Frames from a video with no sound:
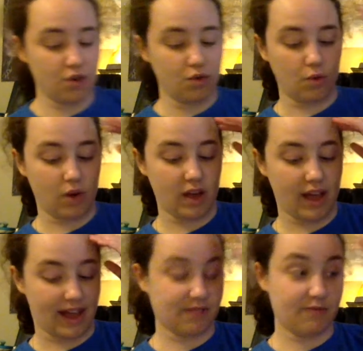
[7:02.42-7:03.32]
who
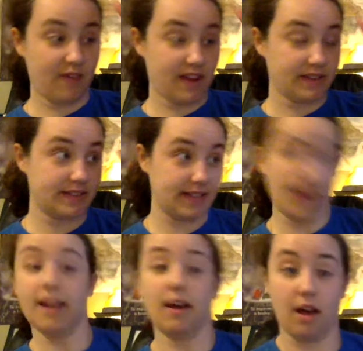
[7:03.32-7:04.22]
has a
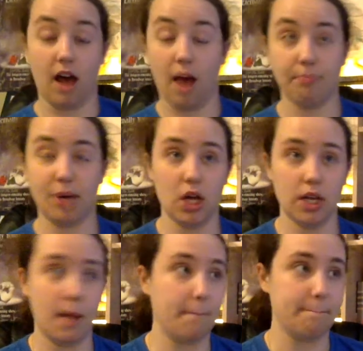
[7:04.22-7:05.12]
vendetta
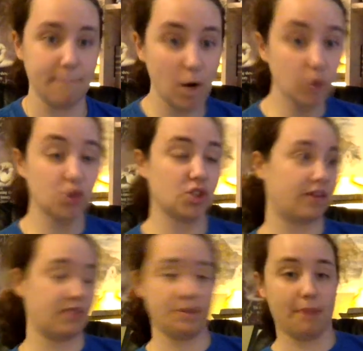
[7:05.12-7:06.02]
upon
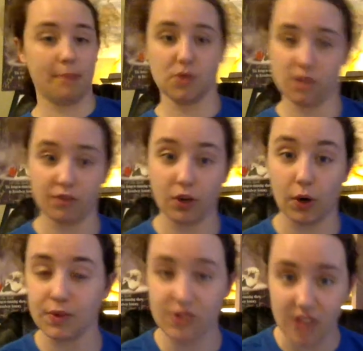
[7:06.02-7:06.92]
most of the members of
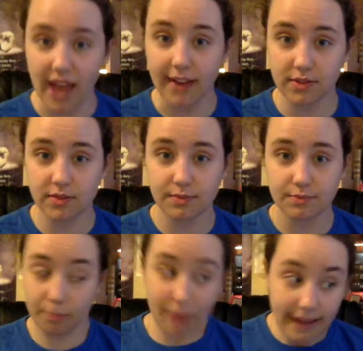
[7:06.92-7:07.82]
her own sex,
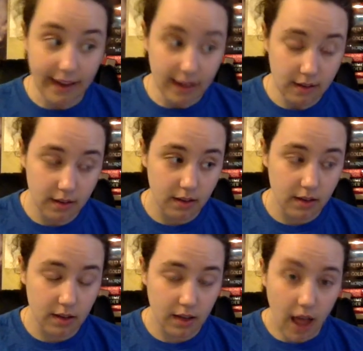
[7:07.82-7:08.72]
or B,
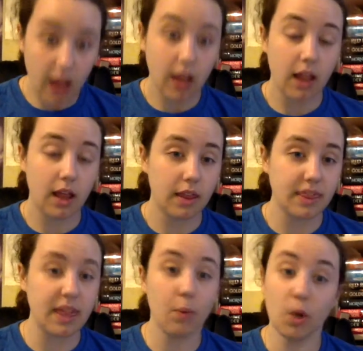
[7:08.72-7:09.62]

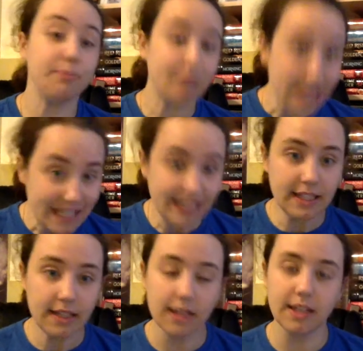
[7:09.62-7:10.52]
they were
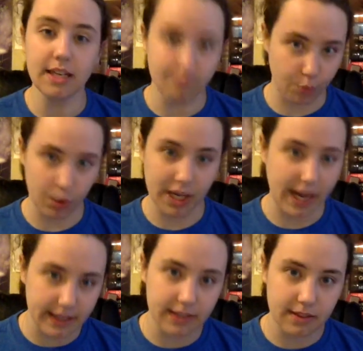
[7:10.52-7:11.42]
completely
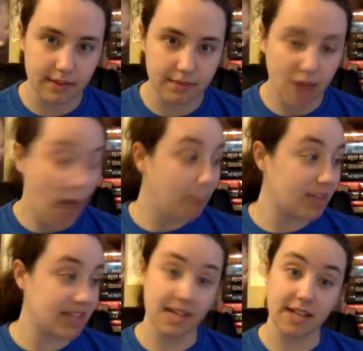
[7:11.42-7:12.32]
inebriated
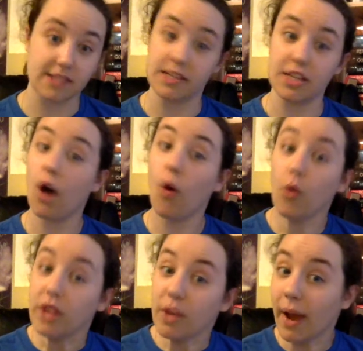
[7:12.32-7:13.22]
because that is the
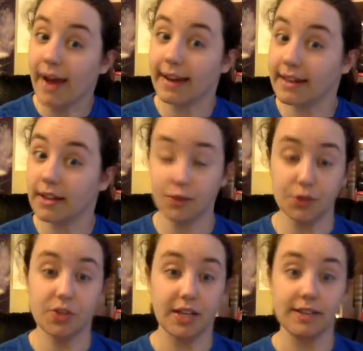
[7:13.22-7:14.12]
only way I could
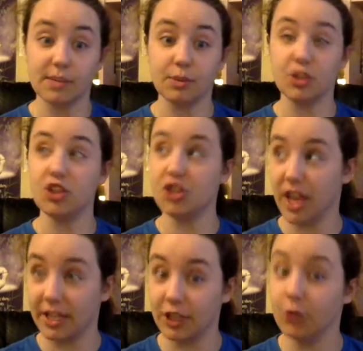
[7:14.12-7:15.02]
understand someone
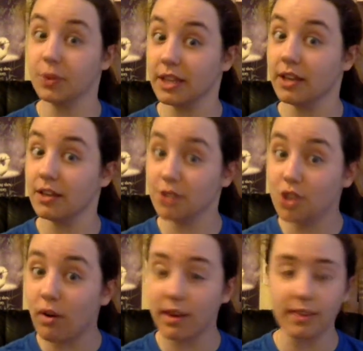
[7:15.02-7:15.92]
genuinely
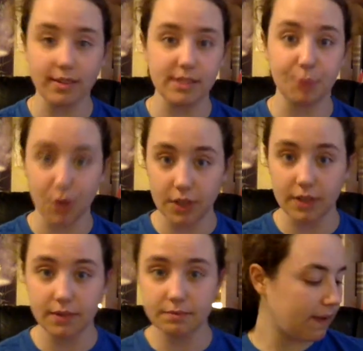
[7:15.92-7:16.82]
enjoying this
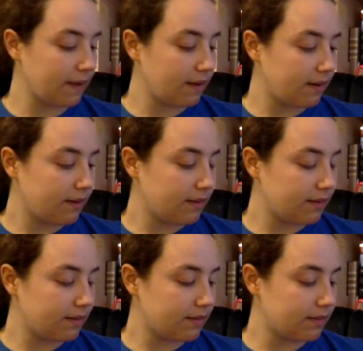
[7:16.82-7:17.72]
book.
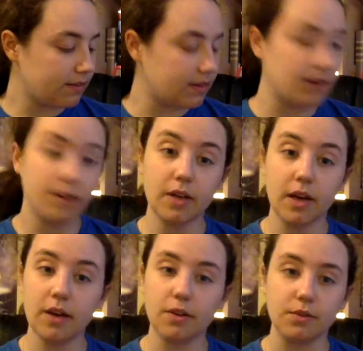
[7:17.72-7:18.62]
You know,
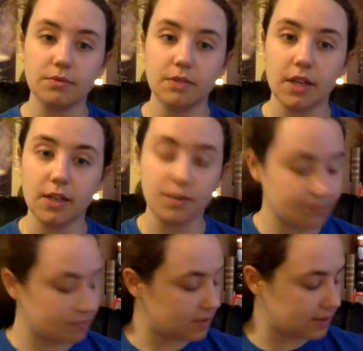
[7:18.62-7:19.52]
no,
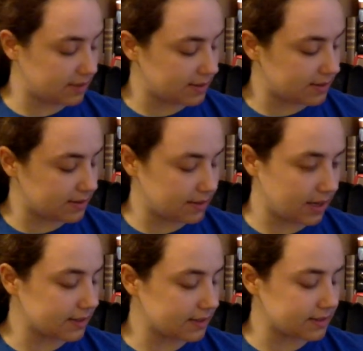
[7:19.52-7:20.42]
no, it, it's
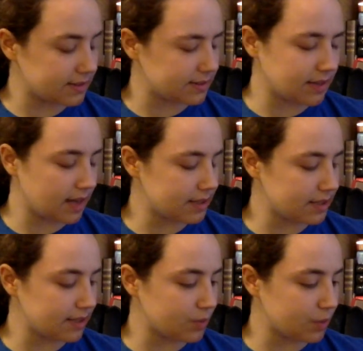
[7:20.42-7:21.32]
not it's
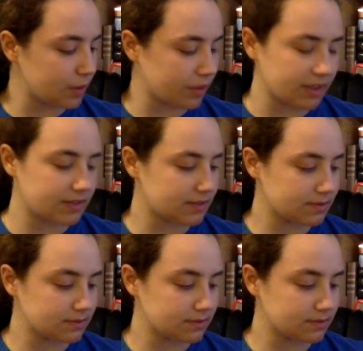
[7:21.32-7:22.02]
not even worth it.